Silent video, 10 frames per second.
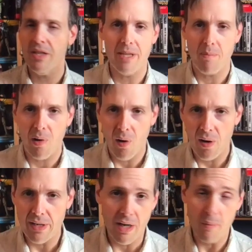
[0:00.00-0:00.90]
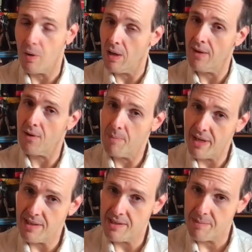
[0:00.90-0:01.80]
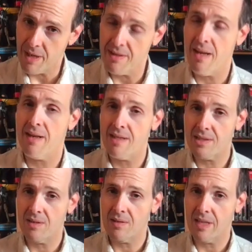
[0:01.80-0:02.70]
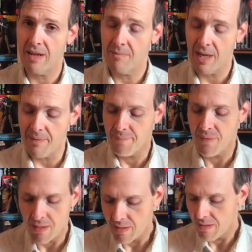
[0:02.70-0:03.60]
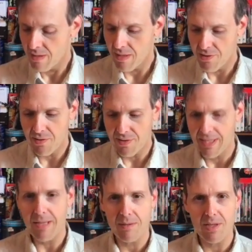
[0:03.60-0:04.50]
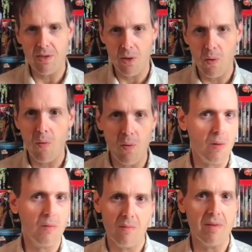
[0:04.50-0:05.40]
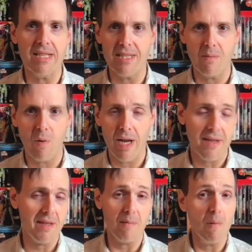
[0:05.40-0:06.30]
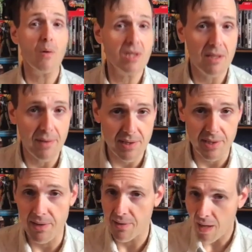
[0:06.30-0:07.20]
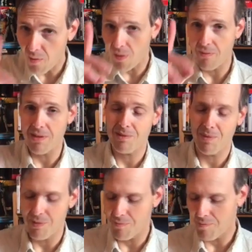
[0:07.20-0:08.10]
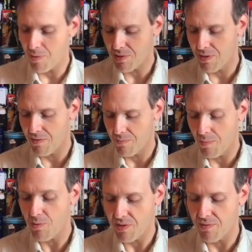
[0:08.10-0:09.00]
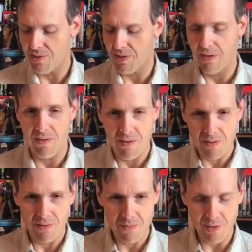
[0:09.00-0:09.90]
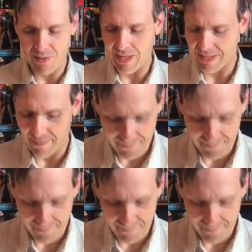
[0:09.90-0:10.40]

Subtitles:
part, we all have our opinions about that, and I certainly have mine. You get to the core reason why I think most of us are here, not all of us, but the most of us are here for collecting.